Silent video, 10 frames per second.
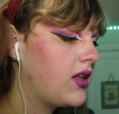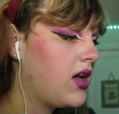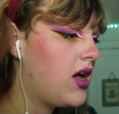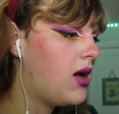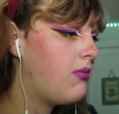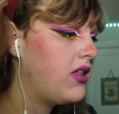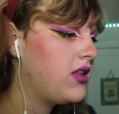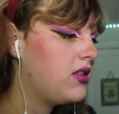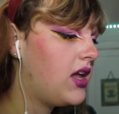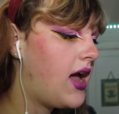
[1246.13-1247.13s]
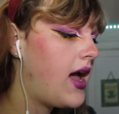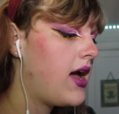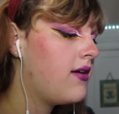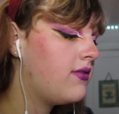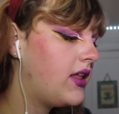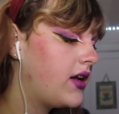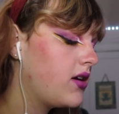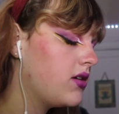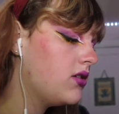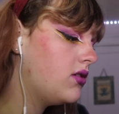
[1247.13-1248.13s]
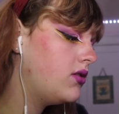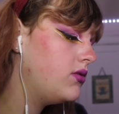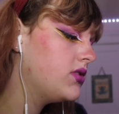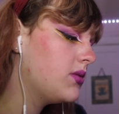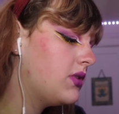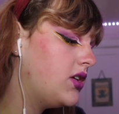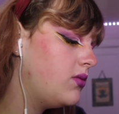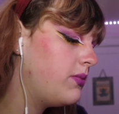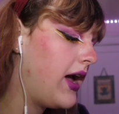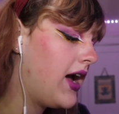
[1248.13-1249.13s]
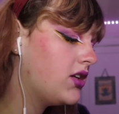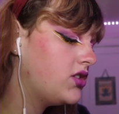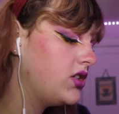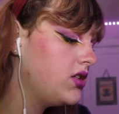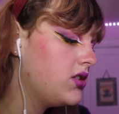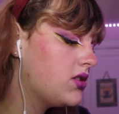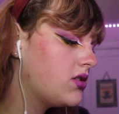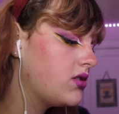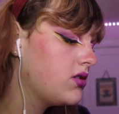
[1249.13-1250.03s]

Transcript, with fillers: Um, and then they have like, ooh, some cute patches.